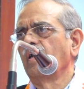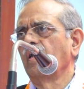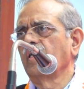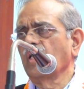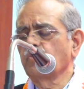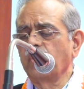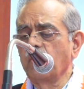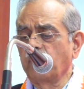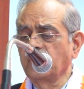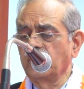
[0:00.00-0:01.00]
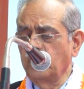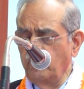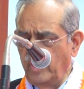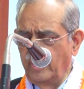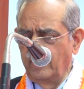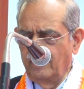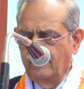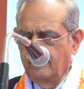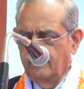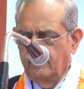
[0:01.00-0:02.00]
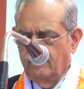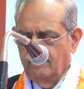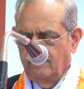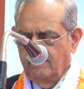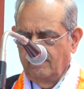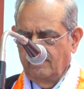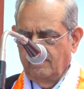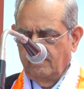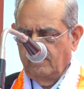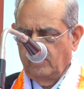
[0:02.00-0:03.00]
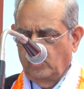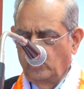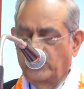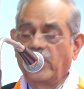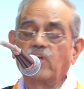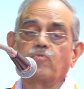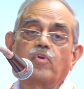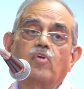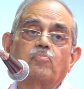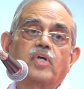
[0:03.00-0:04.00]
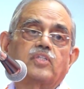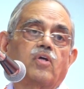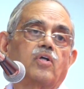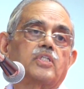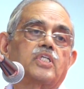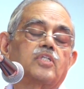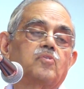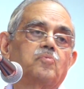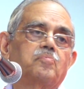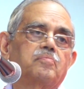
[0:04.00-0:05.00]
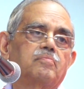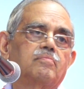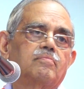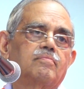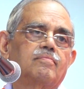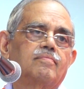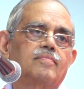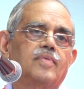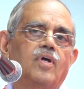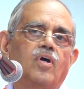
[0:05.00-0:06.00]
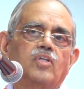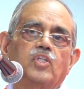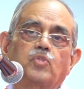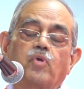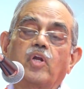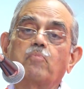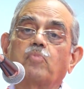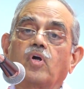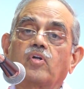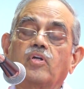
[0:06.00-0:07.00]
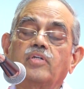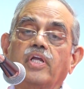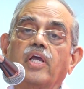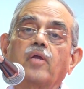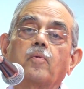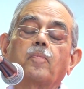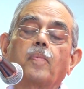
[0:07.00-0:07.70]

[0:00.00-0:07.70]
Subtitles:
it has been a pleasure to me to share a few of my thoughts on this very important day.